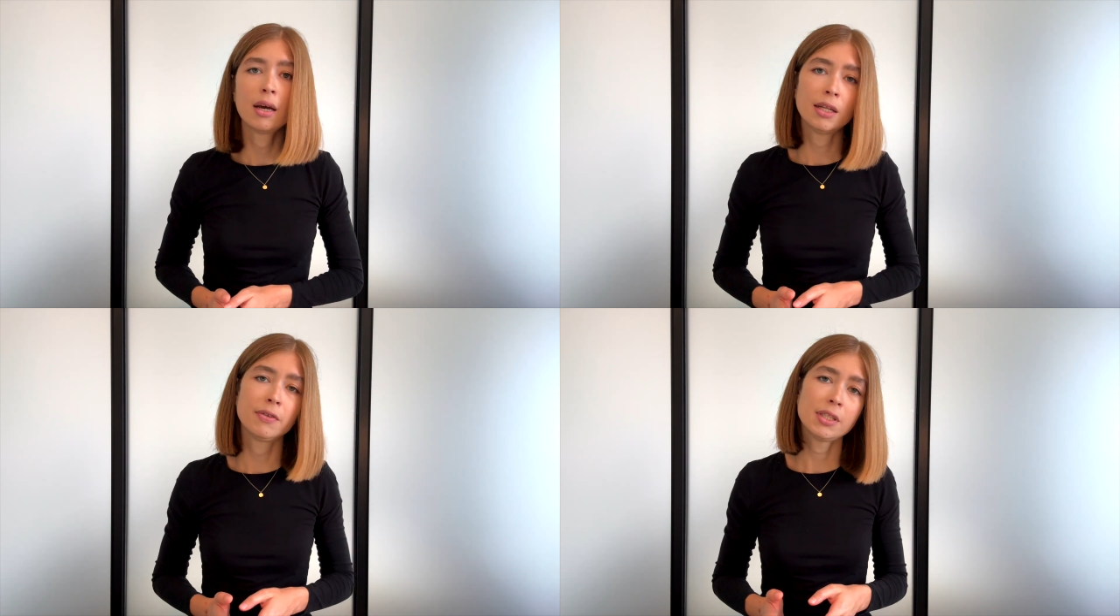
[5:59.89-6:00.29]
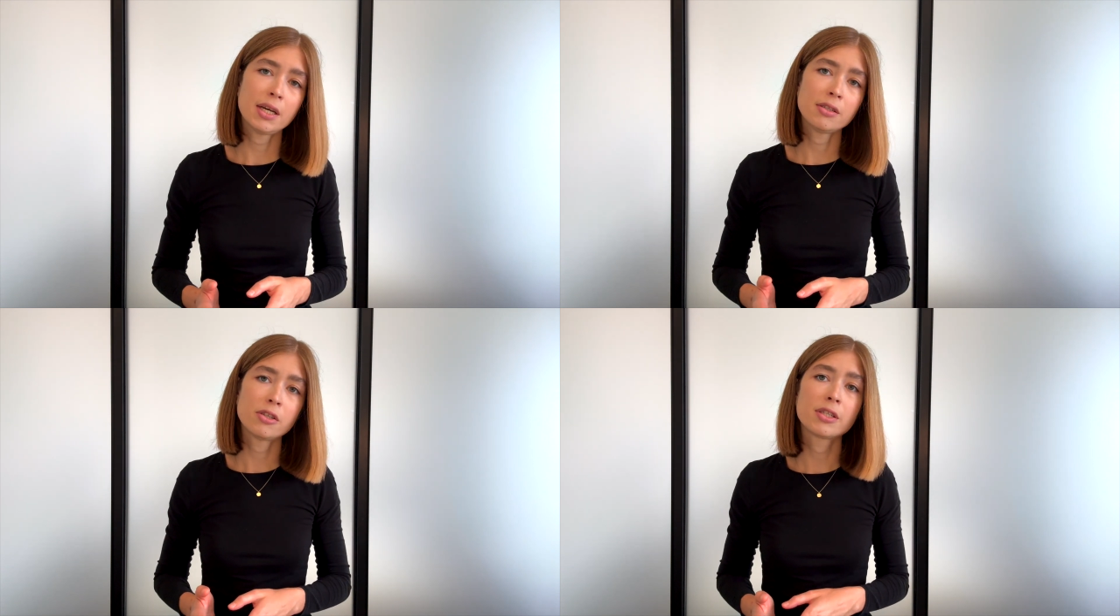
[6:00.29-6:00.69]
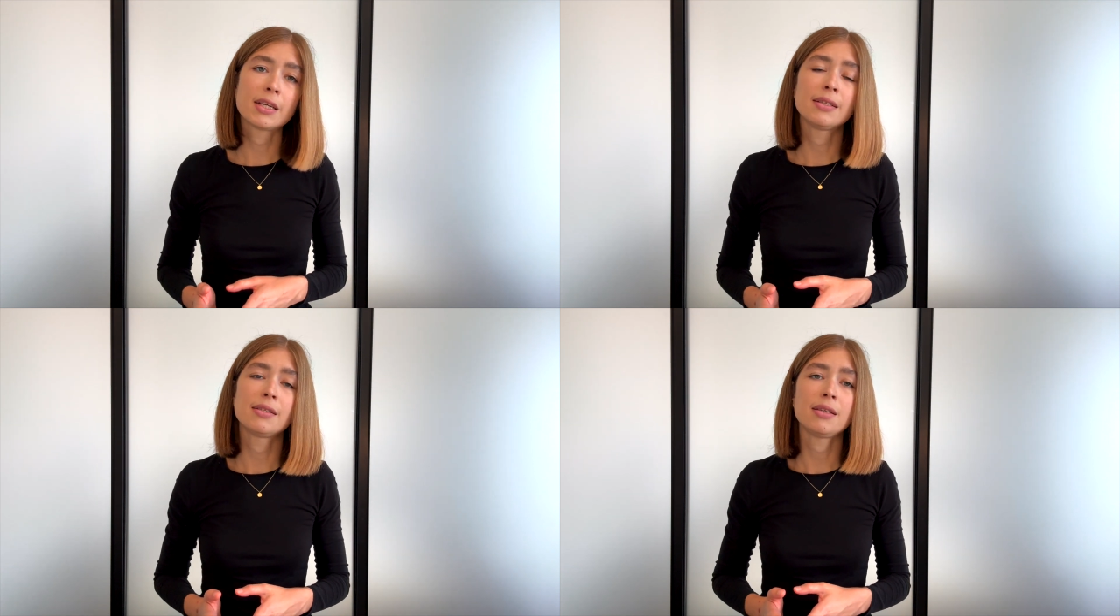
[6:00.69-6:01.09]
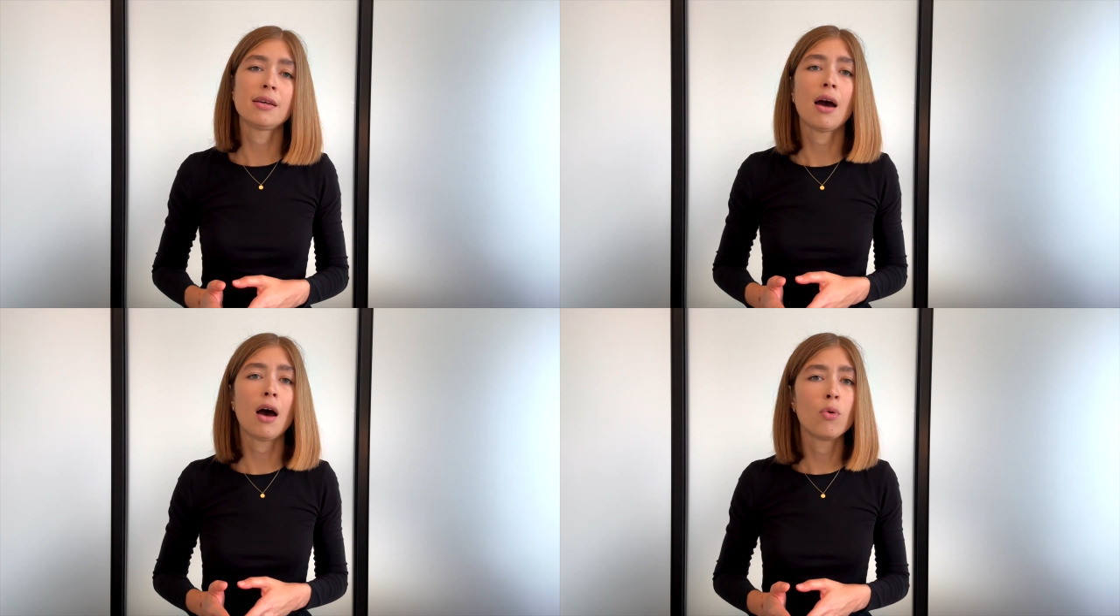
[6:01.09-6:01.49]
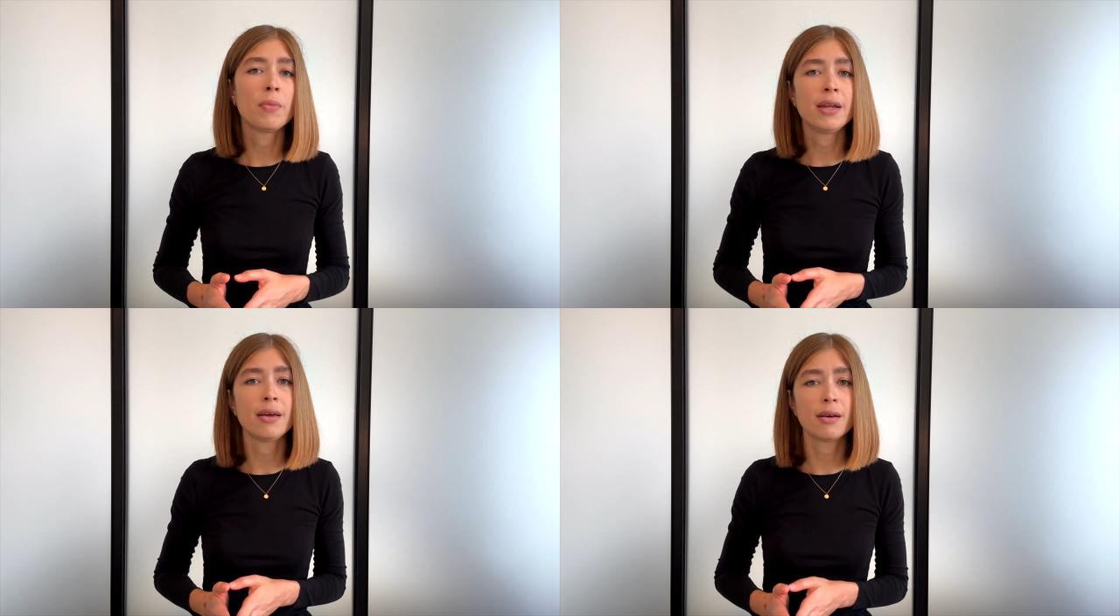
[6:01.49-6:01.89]
Advertisers can see how
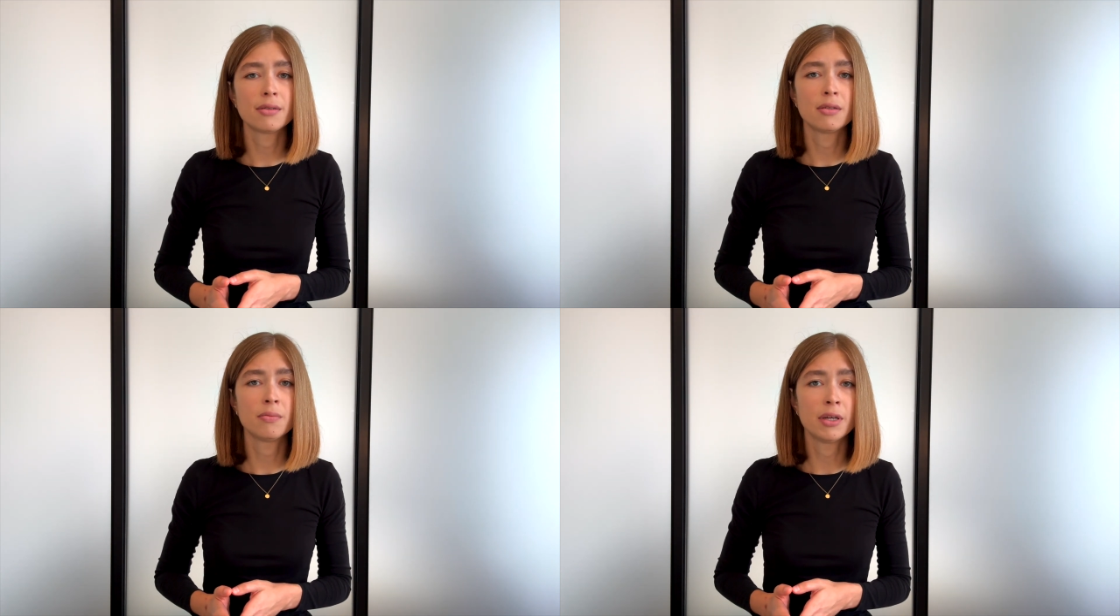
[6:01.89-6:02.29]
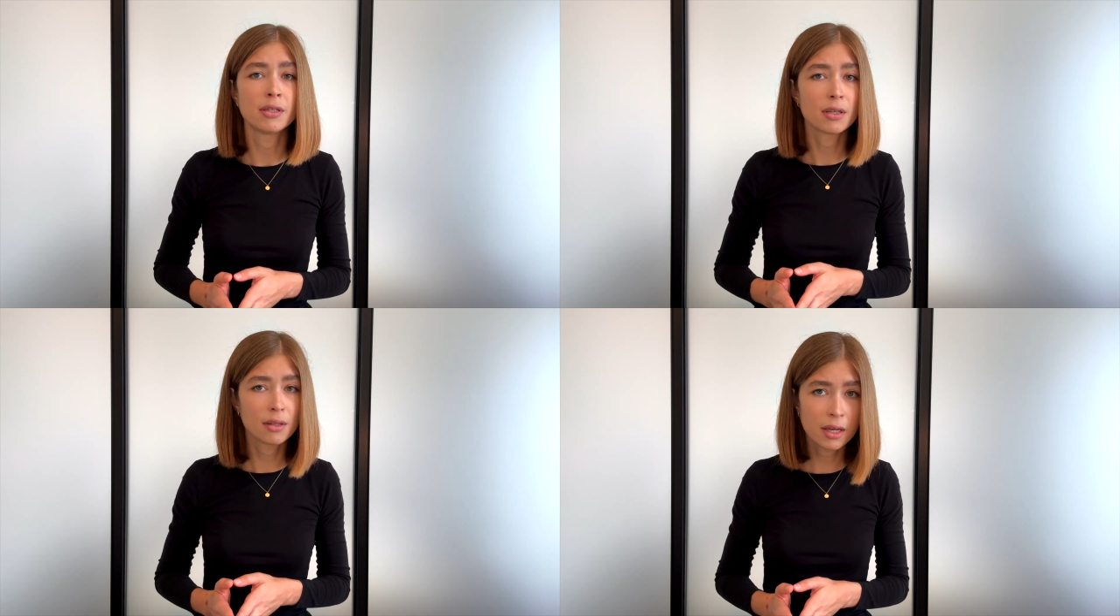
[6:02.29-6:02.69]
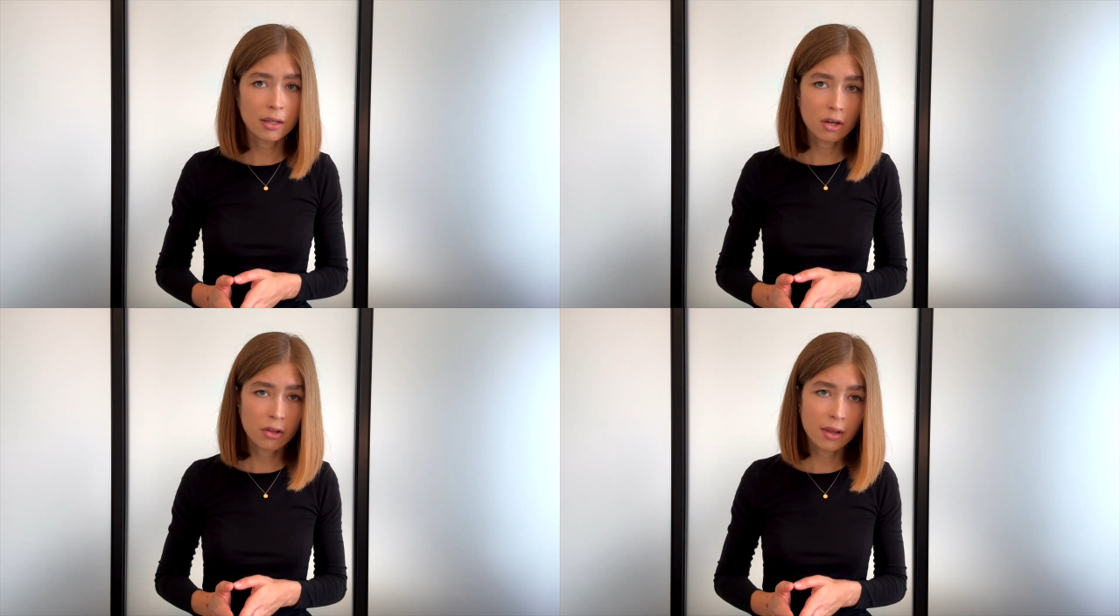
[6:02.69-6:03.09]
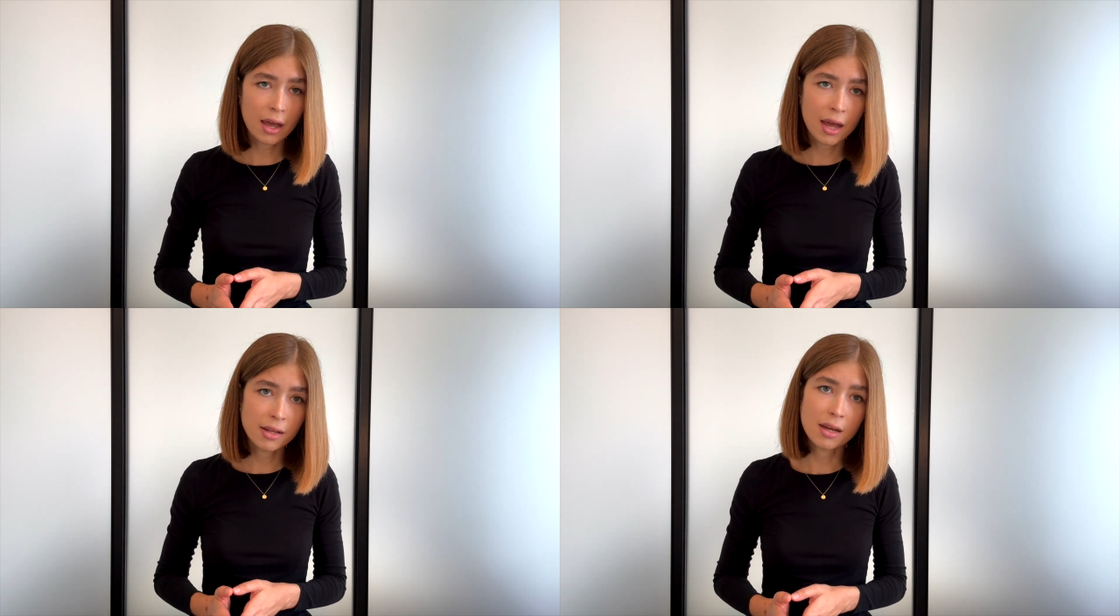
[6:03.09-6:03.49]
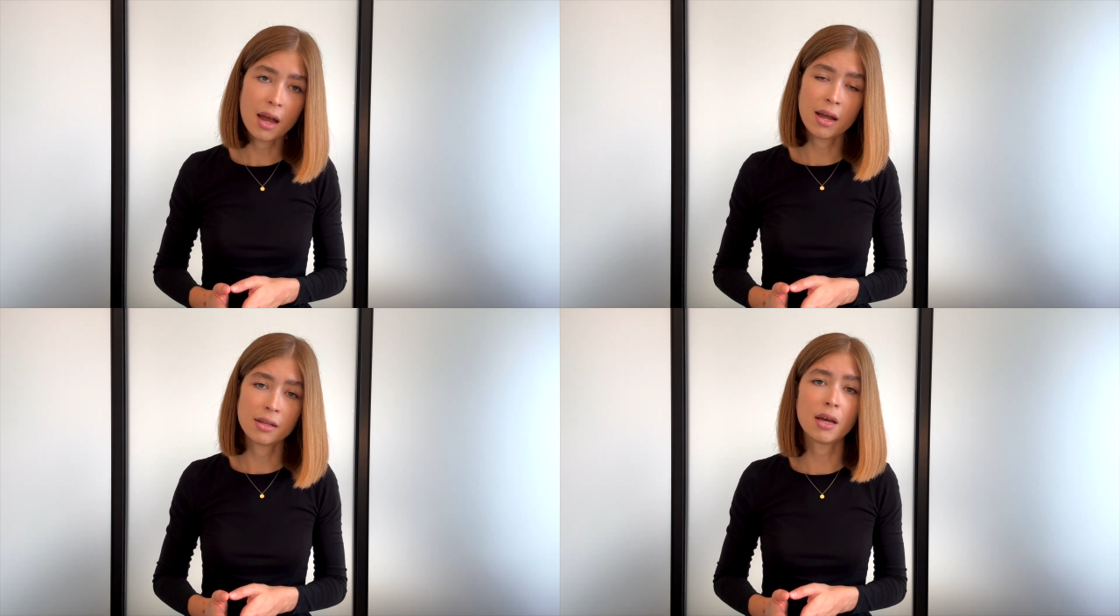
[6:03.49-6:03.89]
many customers clicked on the ad
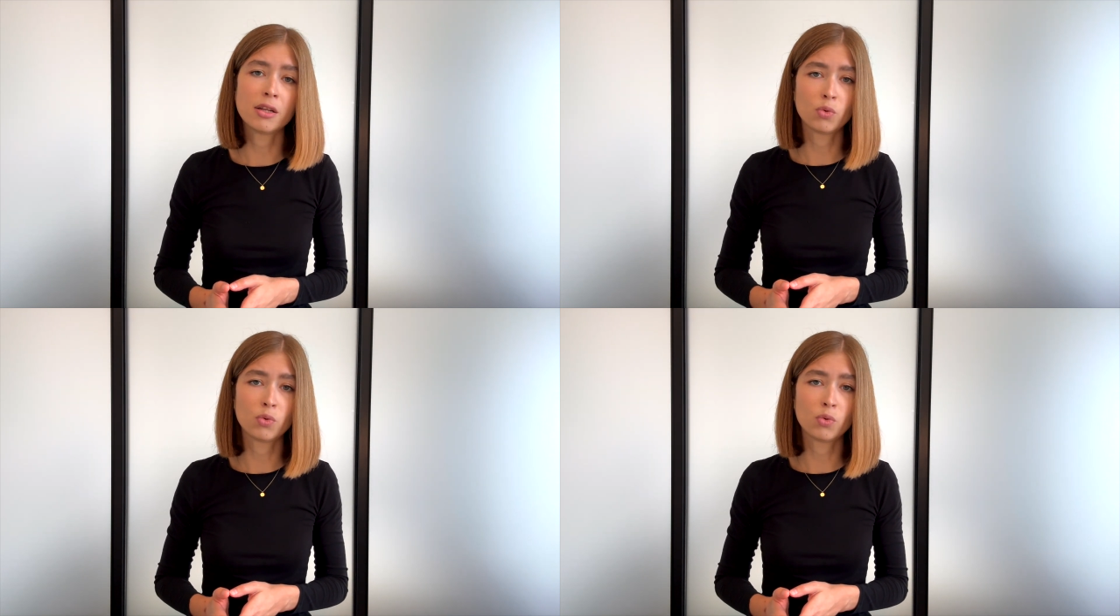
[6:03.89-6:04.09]
and at